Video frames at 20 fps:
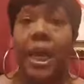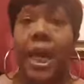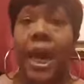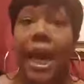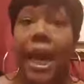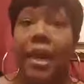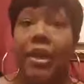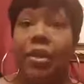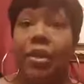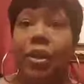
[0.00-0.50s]

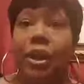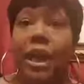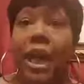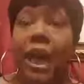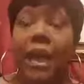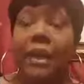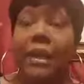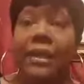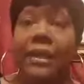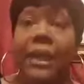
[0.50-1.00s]
and you're
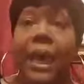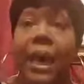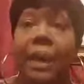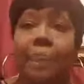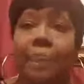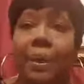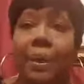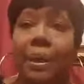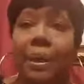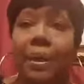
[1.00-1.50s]
not
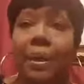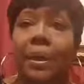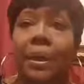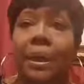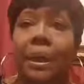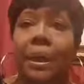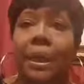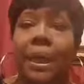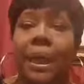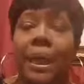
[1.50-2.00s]
stopping,
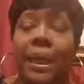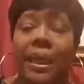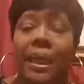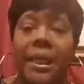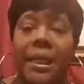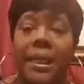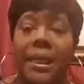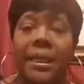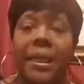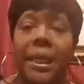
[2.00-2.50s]
looking, and
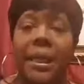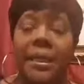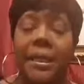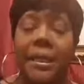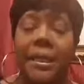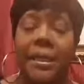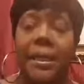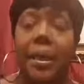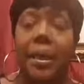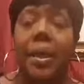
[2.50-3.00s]

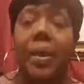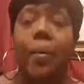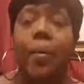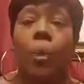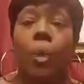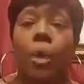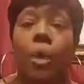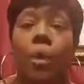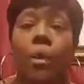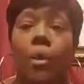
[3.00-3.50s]
assessing
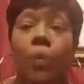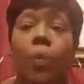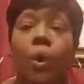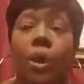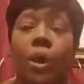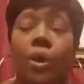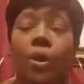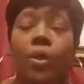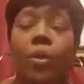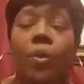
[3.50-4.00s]
what
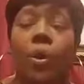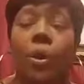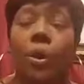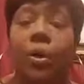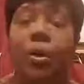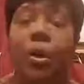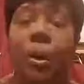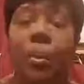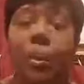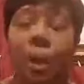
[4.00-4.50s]
is going on in
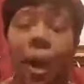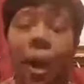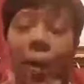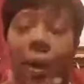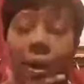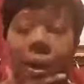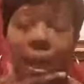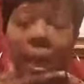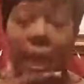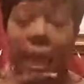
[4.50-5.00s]
your
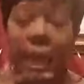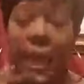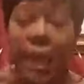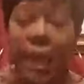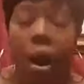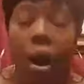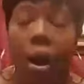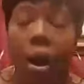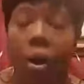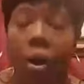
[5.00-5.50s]
marriage. And I
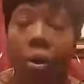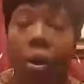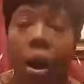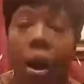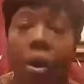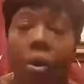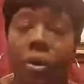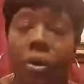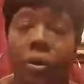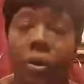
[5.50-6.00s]

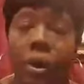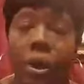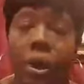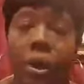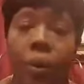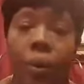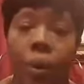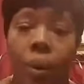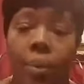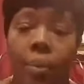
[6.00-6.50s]
also
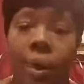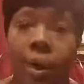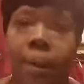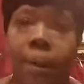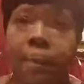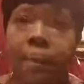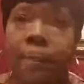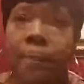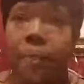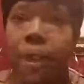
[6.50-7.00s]
tell women,
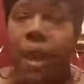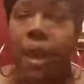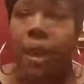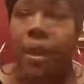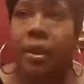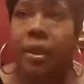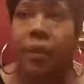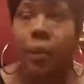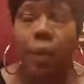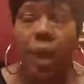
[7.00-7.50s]

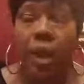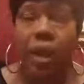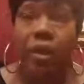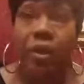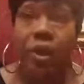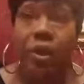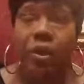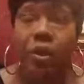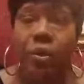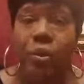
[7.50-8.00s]
the way
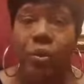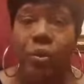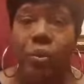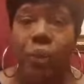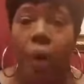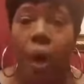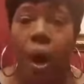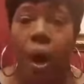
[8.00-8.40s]
that you